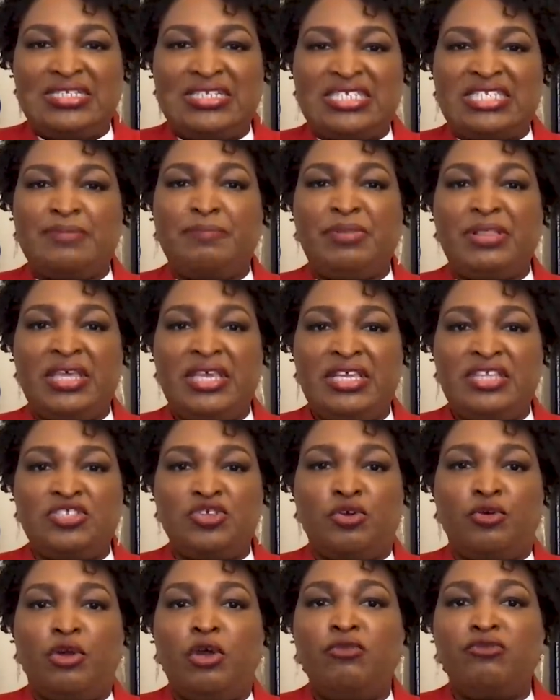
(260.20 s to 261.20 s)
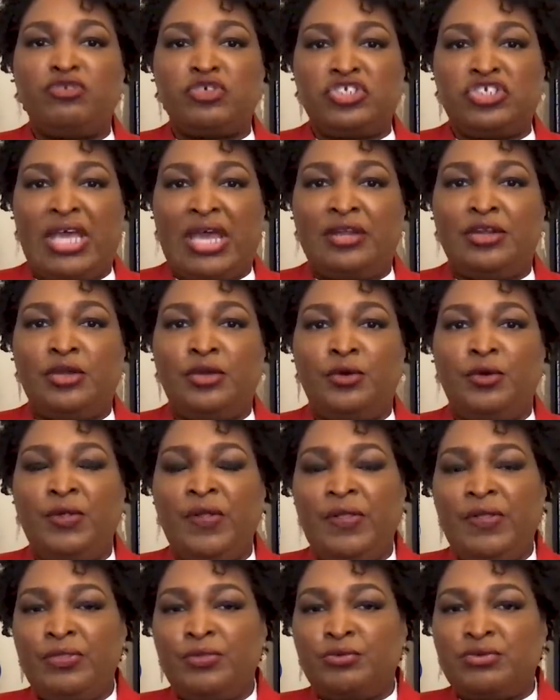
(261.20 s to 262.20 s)
displace or overshadow
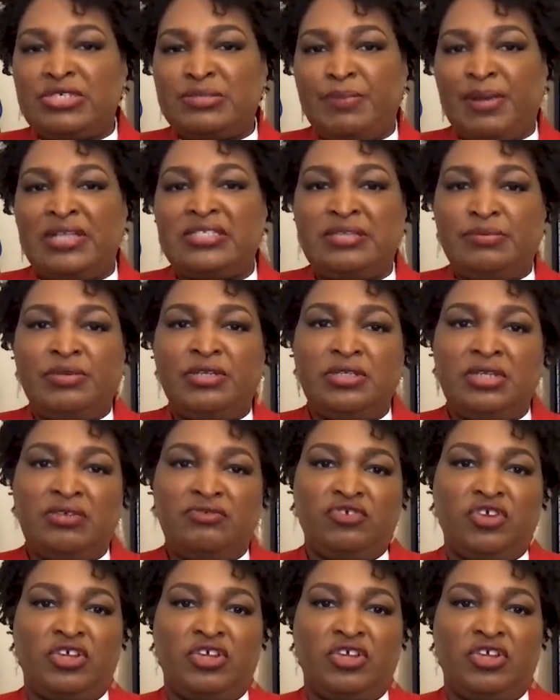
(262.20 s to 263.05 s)
the responsibility of